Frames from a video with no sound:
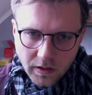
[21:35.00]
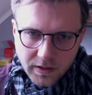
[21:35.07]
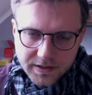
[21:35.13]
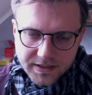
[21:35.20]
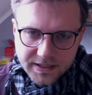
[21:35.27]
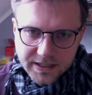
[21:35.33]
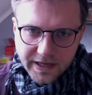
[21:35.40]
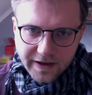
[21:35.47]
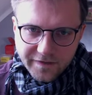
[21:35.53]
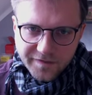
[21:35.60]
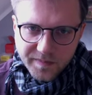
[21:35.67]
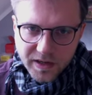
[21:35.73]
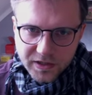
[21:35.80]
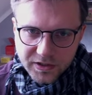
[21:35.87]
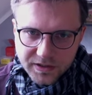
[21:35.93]
CF
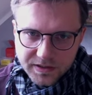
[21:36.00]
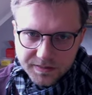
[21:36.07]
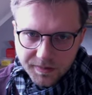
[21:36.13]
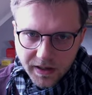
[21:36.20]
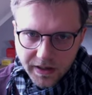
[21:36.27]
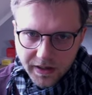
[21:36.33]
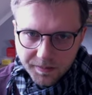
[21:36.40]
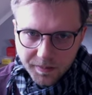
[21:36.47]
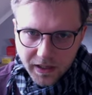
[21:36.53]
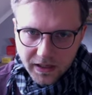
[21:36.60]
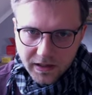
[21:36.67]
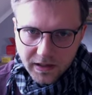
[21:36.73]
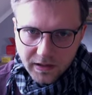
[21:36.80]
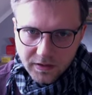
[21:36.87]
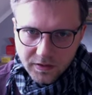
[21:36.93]
meshes by
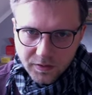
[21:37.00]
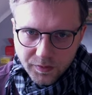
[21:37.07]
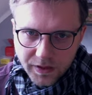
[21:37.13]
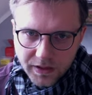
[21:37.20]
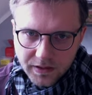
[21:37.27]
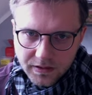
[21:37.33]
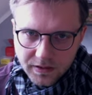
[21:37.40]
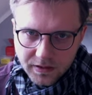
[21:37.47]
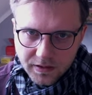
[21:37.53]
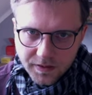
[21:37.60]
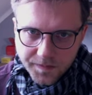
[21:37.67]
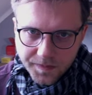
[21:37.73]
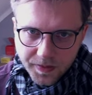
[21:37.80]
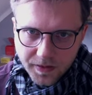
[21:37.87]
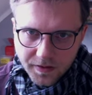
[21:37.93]
making during the,
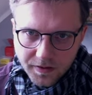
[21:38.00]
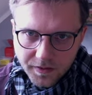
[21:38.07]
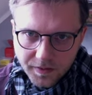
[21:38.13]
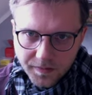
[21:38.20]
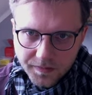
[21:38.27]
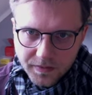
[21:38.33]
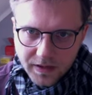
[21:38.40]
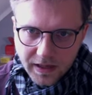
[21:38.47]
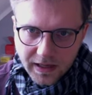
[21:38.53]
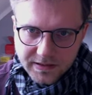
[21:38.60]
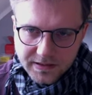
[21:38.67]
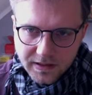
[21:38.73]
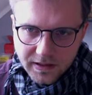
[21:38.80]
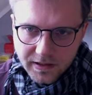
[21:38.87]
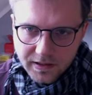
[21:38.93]
the
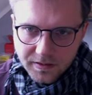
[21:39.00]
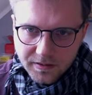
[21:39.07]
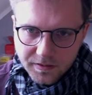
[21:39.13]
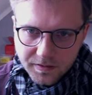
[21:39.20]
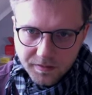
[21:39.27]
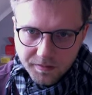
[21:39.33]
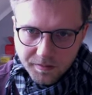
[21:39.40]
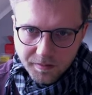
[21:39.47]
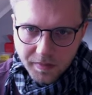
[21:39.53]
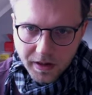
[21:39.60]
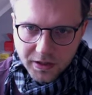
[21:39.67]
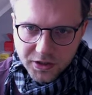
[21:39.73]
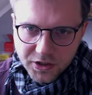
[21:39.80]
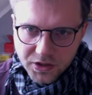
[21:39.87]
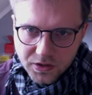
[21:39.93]
castellated
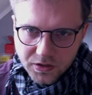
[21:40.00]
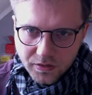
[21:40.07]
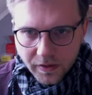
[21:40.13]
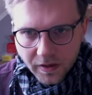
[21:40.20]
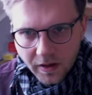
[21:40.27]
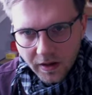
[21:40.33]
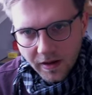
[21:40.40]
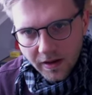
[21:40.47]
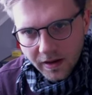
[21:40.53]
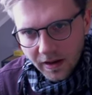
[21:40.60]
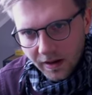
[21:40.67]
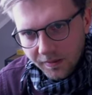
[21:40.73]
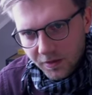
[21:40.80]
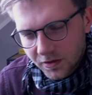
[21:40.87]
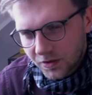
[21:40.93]
mesh.
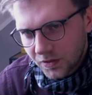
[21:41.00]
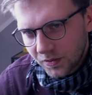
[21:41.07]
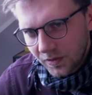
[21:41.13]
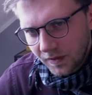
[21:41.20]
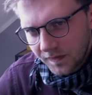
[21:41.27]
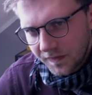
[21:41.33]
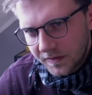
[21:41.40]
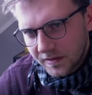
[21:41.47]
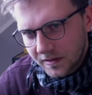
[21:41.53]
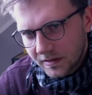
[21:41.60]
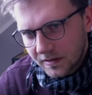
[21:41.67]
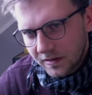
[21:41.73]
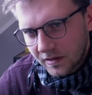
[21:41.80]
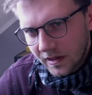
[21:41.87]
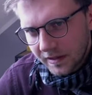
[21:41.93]
I'm not sure if it's in
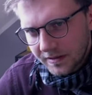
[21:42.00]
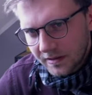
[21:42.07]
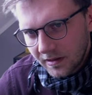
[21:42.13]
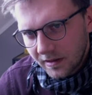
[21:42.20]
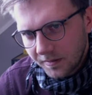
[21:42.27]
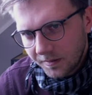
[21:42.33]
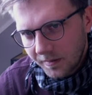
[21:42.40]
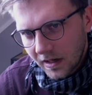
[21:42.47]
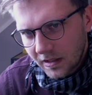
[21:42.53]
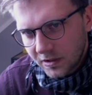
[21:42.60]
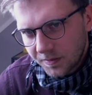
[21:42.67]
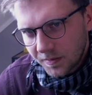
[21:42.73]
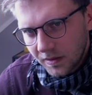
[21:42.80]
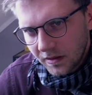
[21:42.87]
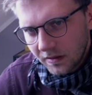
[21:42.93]
the castellated mesh,
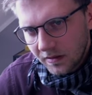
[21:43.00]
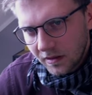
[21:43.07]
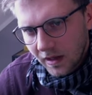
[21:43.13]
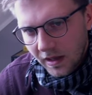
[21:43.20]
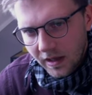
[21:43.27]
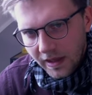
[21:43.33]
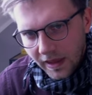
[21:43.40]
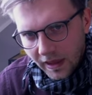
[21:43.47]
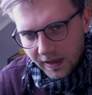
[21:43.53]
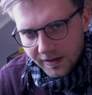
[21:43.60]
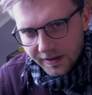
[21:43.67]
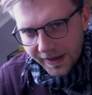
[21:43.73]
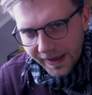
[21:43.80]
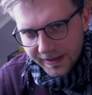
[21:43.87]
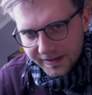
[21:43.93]
but
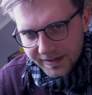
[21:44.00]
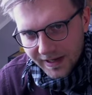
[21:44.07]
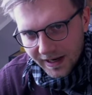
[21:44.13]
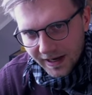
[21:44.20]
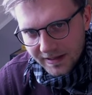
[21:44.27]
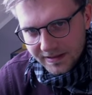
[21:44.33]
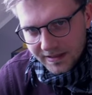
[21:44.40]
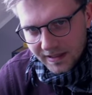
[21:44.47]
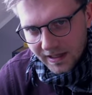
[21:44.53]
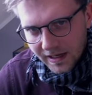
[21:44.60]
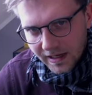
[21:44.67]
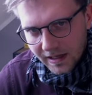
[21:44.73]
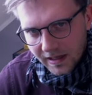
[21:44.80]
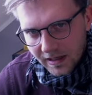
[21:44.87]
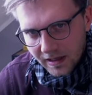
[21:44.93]
it does
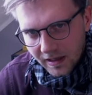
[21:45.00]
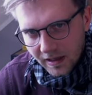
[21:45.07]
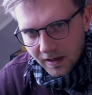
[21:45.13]
like